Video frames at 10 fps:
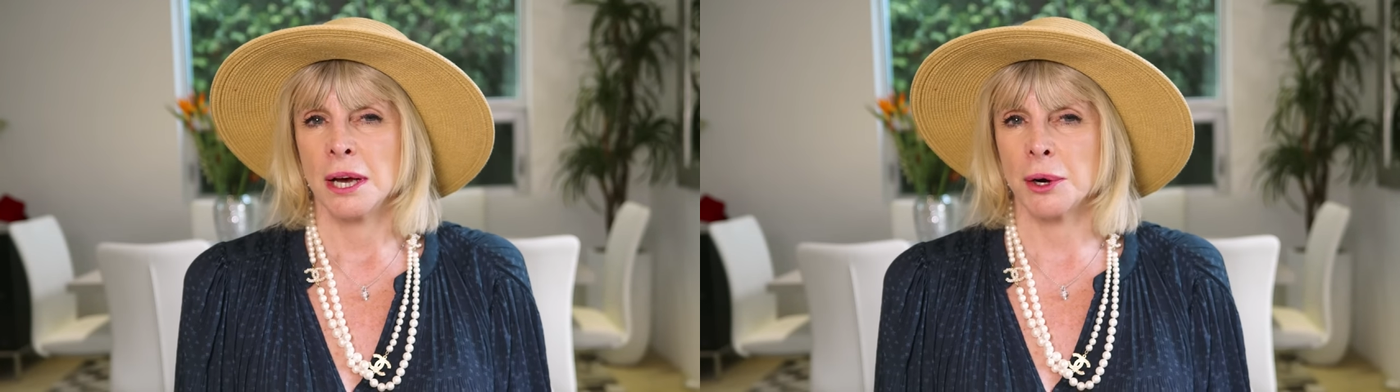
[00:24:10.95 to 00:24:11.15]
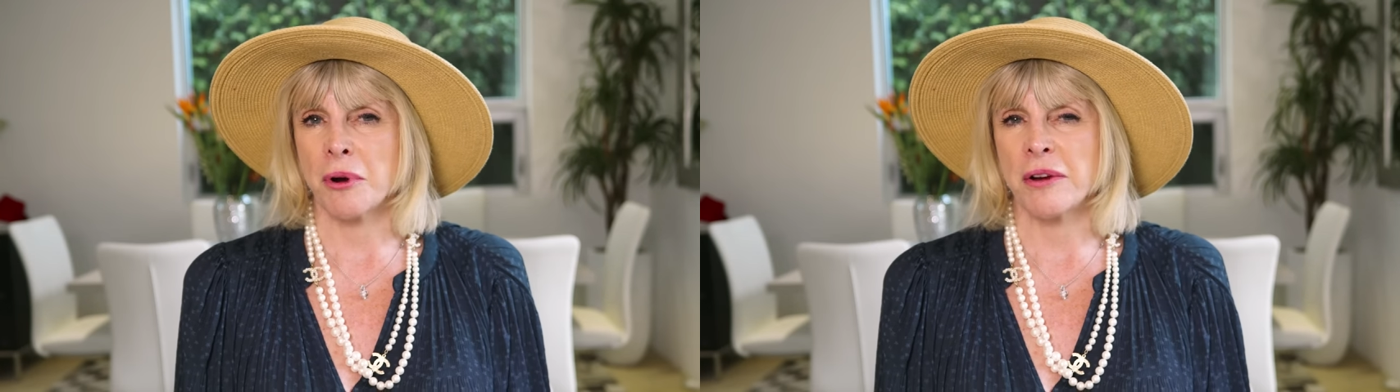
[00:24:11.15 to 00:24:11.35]

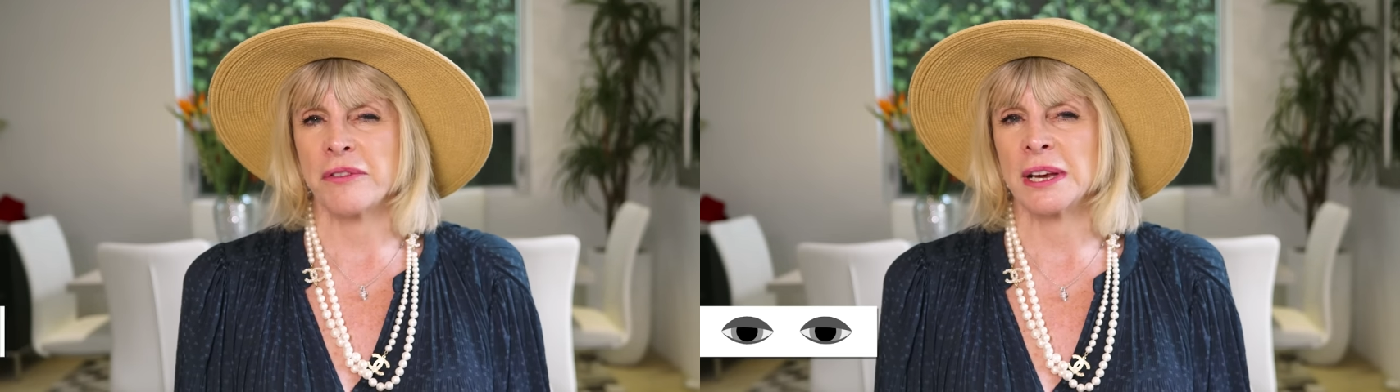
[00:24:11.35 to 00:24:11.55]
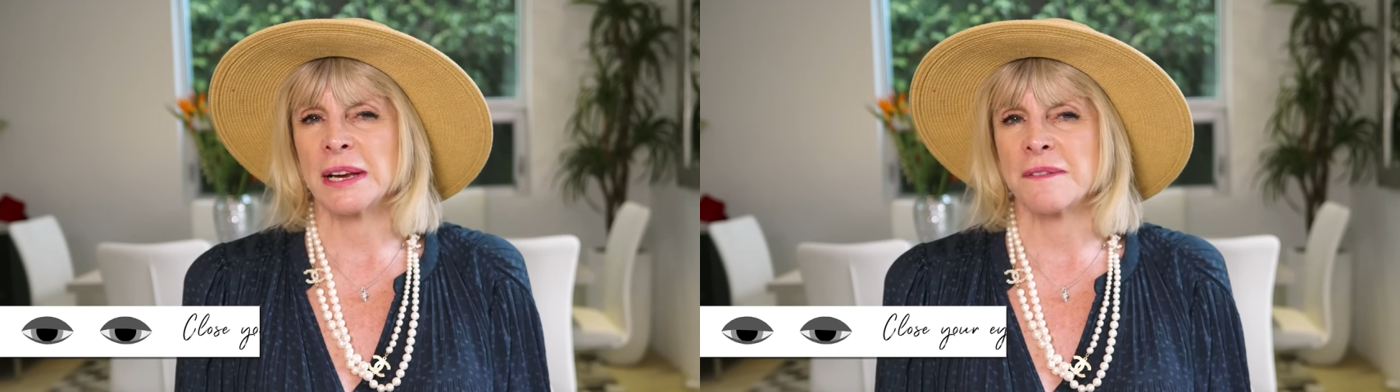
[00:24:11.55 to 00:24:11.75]

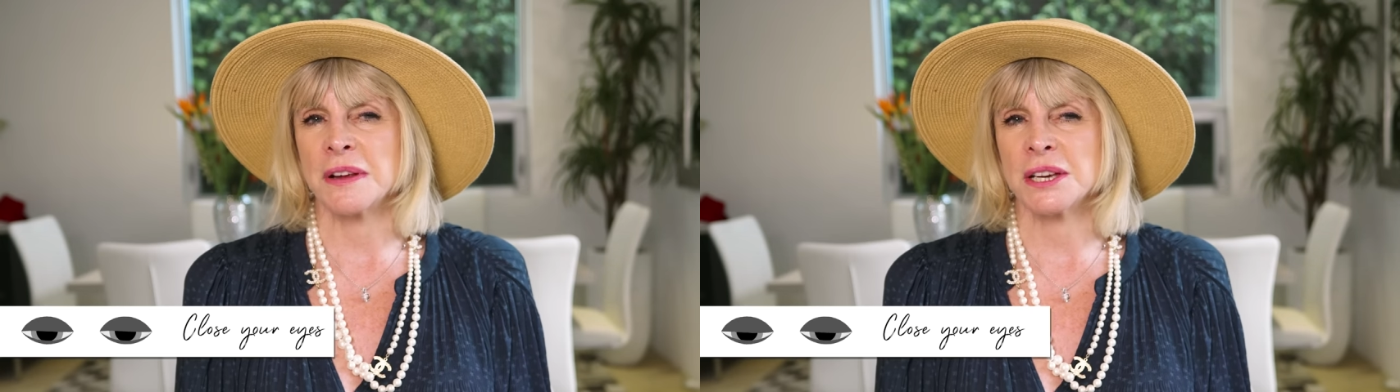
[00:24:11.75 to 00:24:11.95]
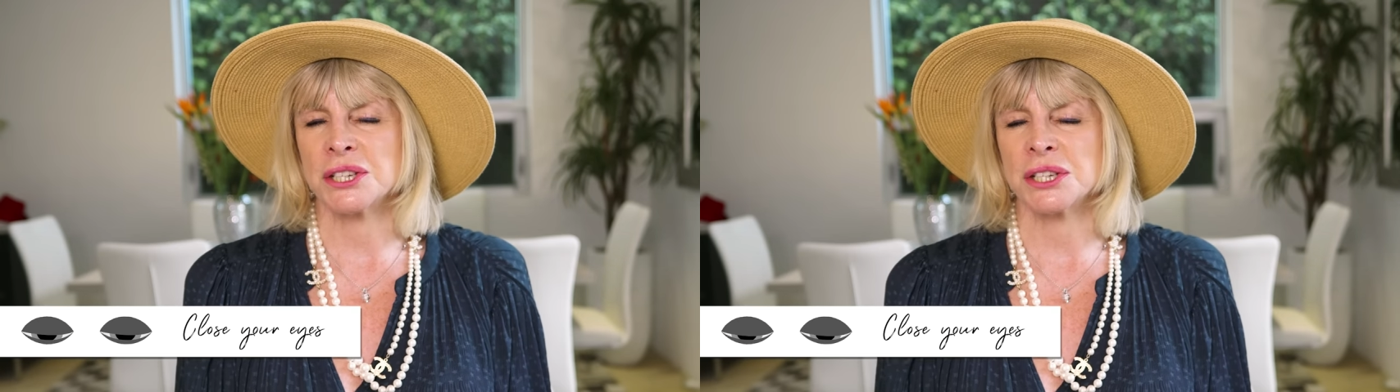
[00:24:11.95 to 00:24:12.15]
unwavering
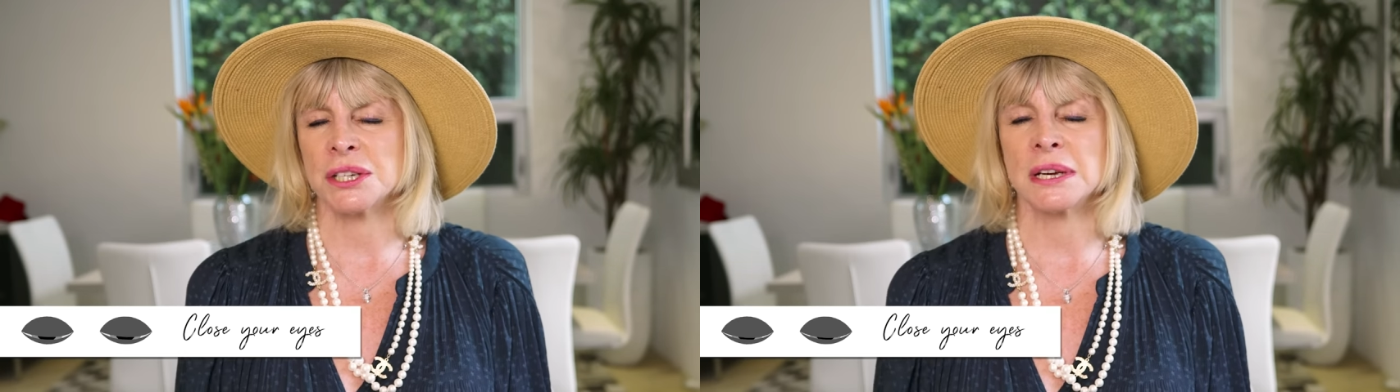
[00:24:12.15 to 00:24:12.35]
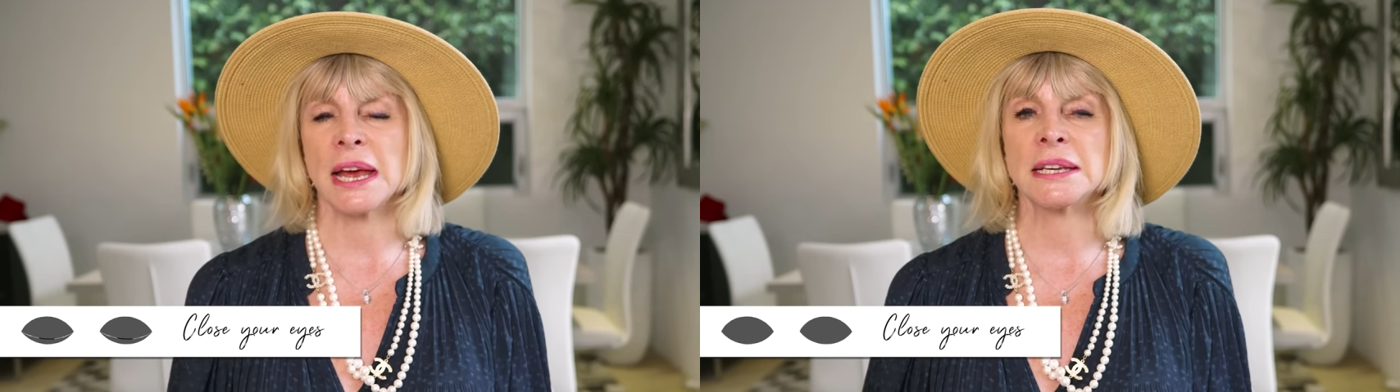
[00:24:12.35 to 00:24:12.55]

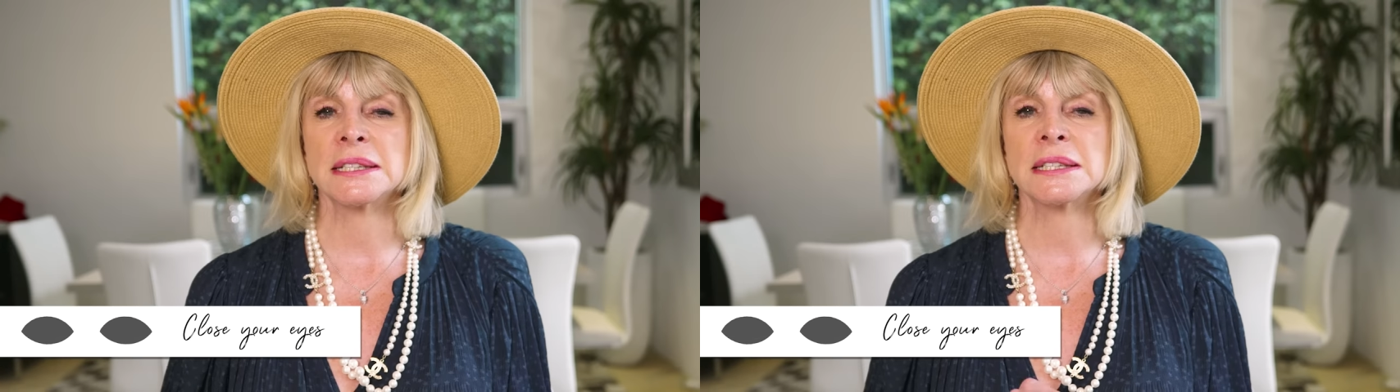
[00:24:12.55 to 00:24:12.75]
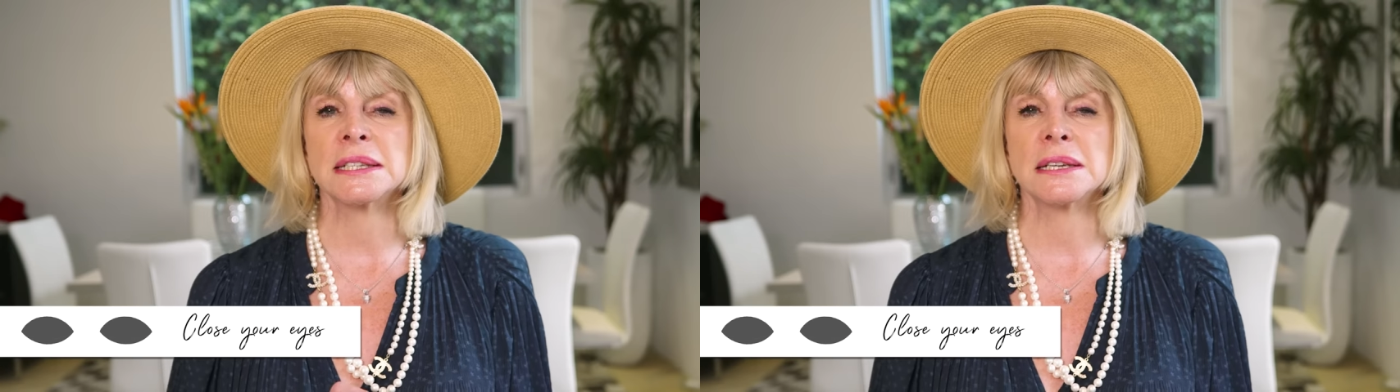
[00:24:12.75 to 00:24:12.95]
conviction
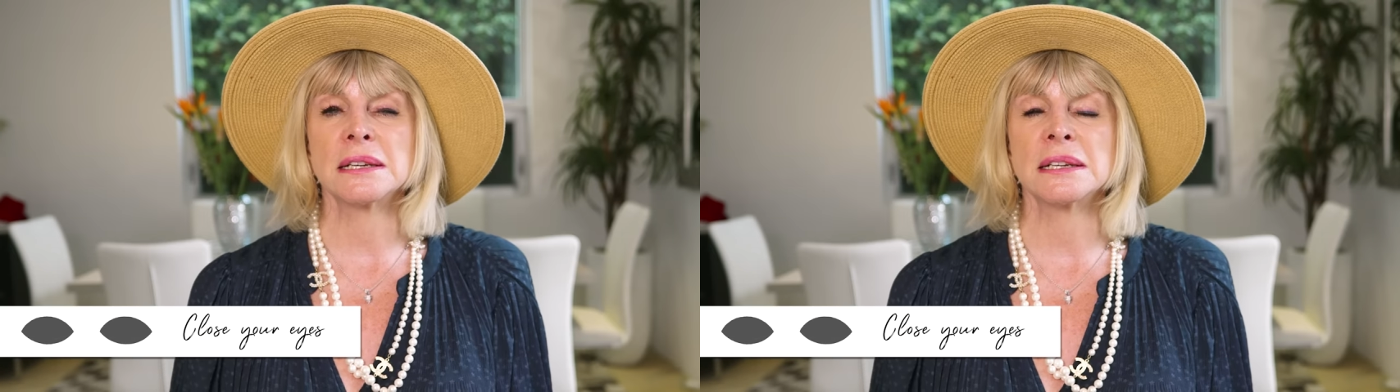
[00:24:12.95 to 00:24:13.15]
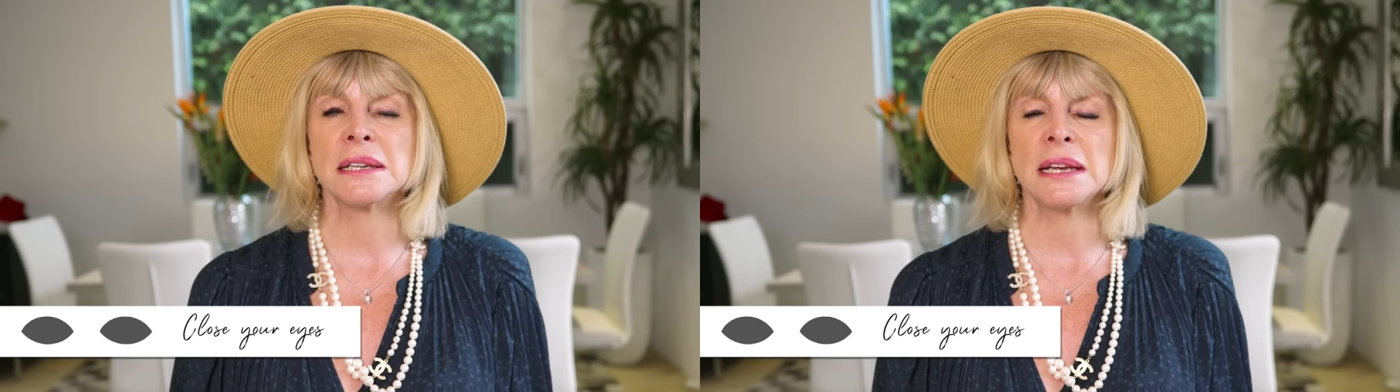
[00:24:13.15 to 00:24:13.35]
and
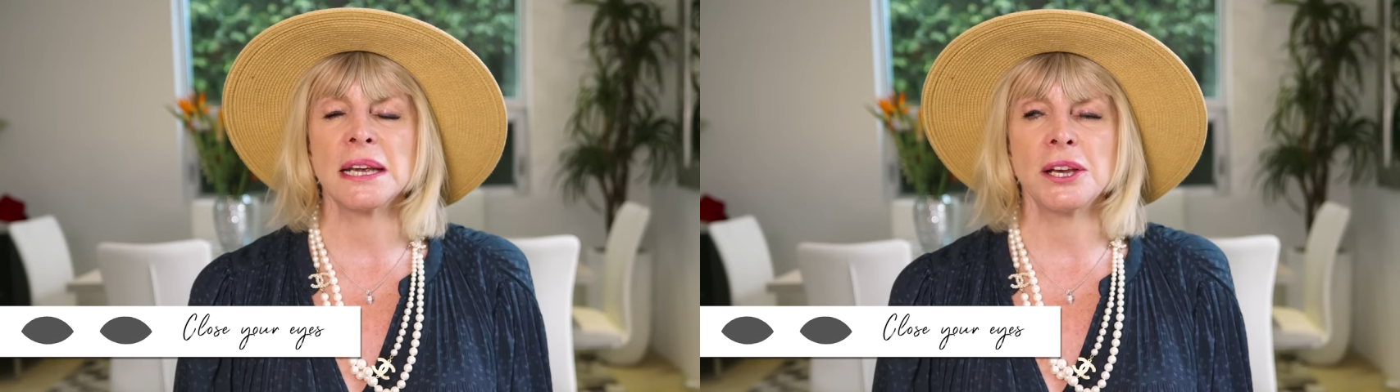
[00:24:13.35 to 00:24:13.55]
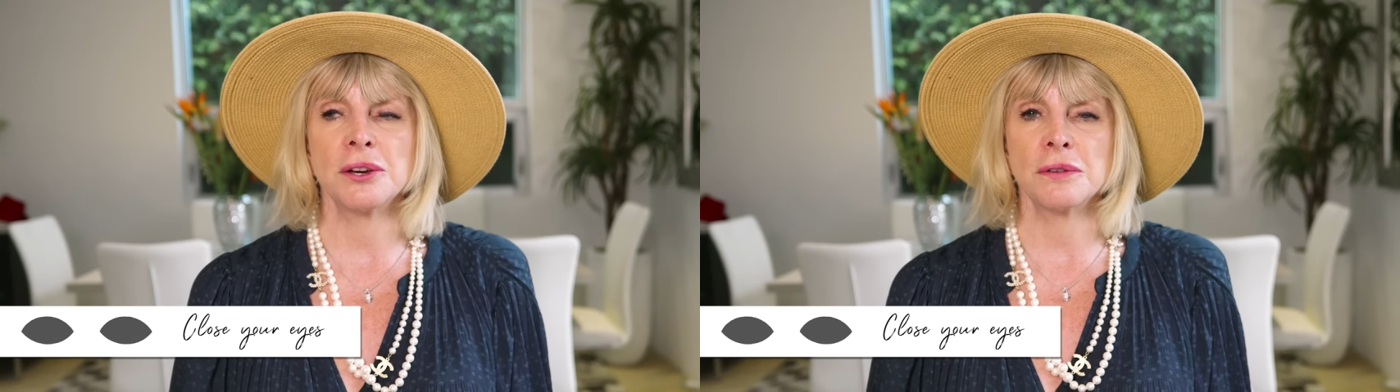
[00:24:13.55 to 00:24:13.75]
certainty
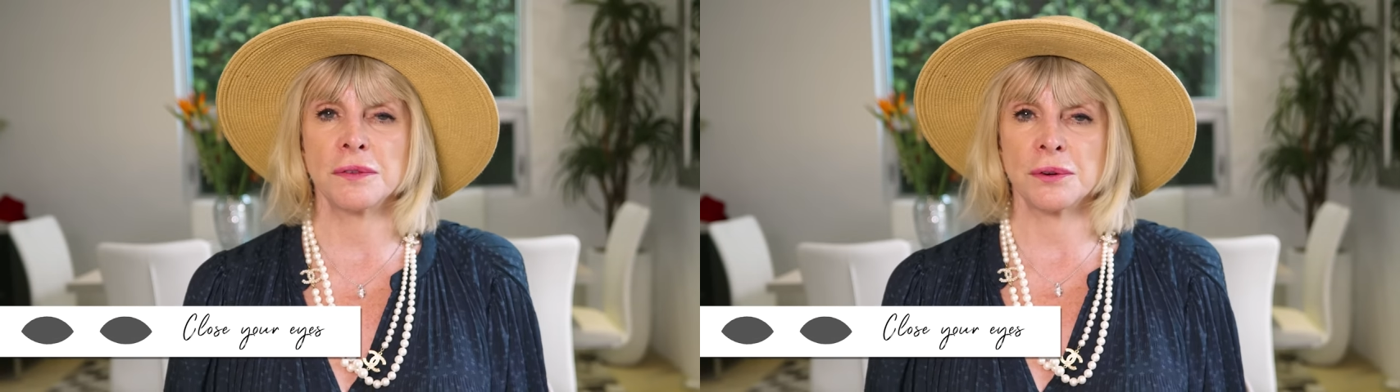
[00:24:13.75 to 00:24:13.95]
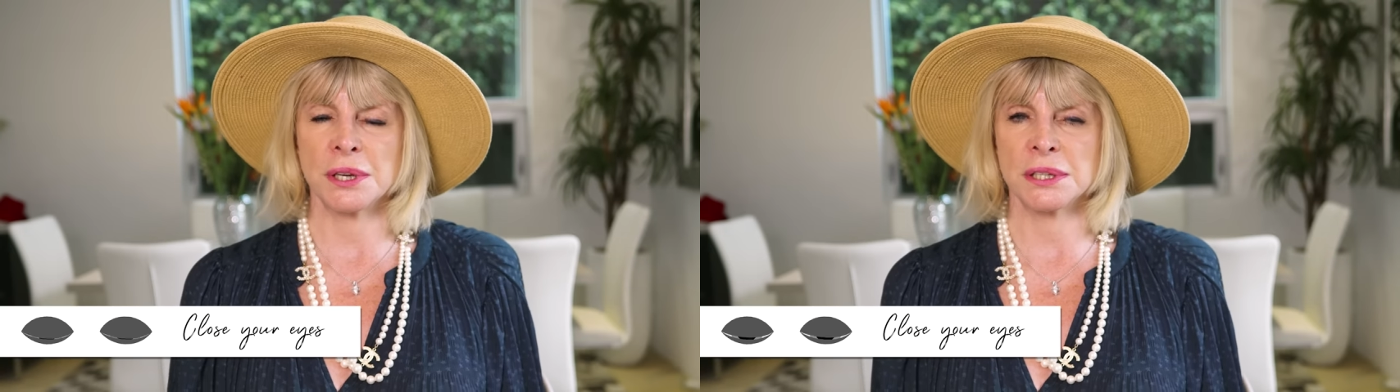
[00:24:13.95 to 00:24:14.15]
in your
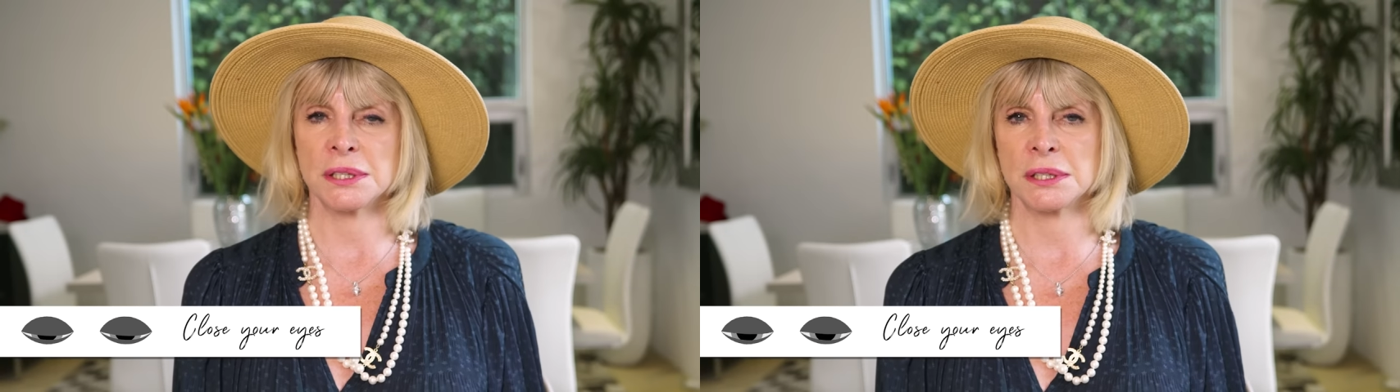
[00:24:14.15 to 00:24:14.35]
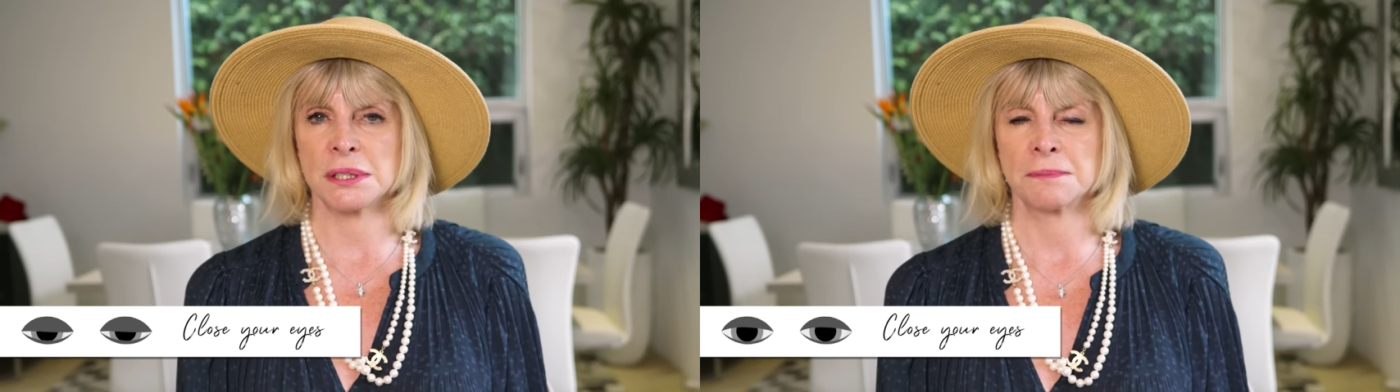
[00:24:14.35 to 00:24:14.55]

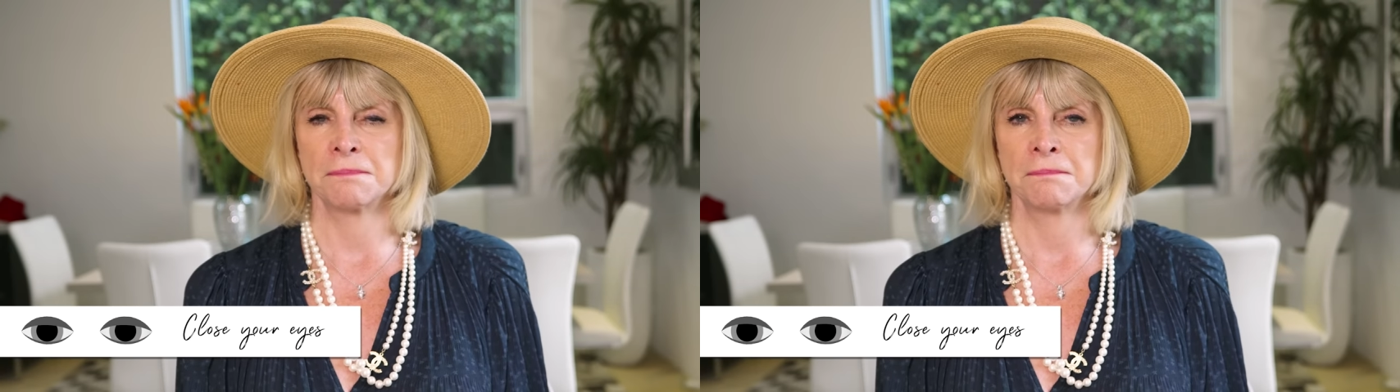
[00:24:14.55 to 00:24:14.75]
voice.